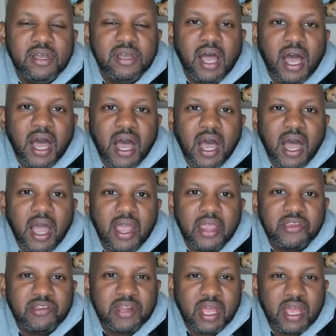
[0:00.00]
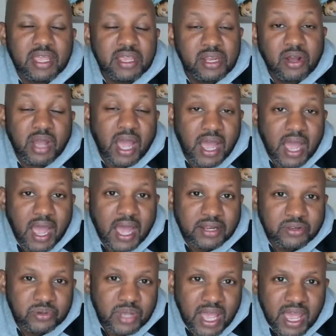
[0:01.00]
I
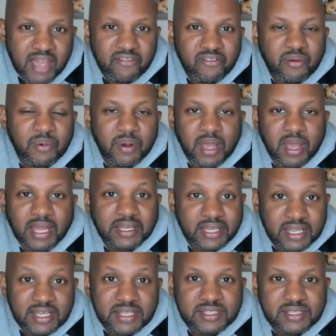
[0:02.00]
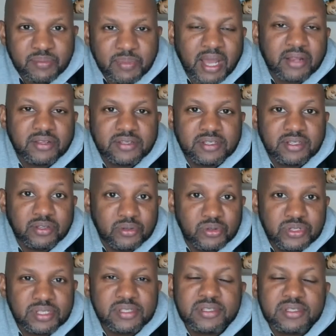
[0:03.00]
do have ideas about
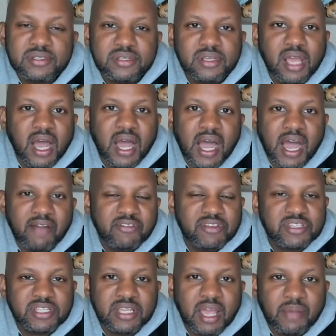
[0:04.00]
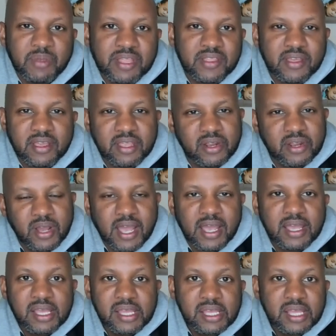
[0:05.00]
solutions. Obviously, I mean,
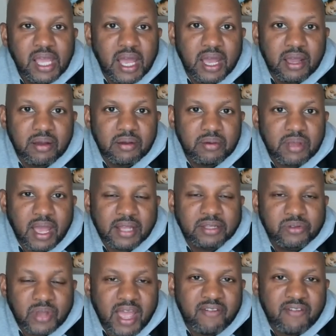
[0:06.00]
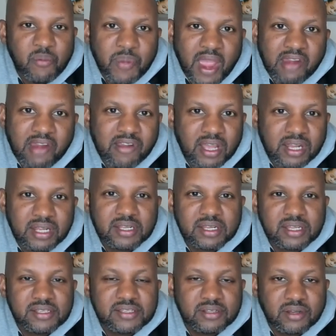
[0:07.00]
I do have a background in
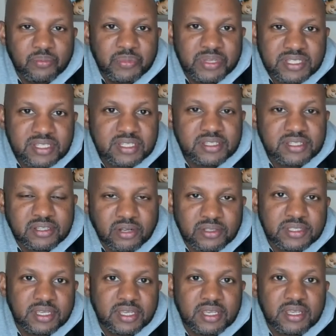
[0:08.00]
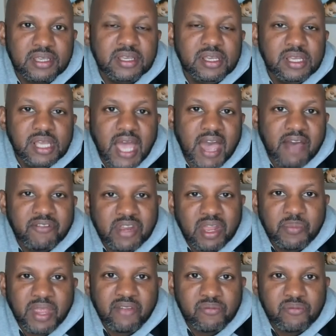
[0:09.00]
business consulting. I have an
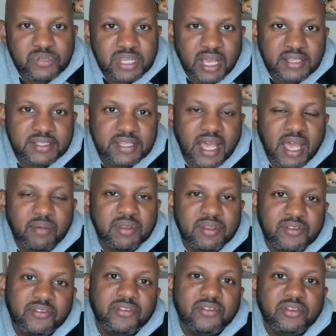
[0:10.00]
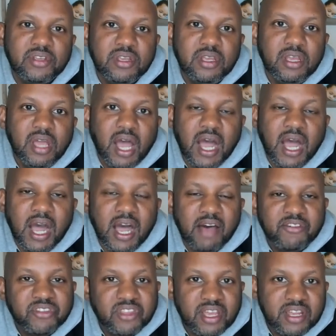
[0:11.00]
MBA from Johns Hopkins.
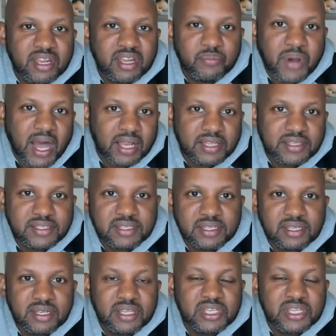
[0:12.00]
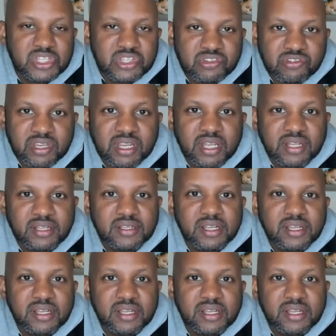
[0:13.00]
I've studied policy and history and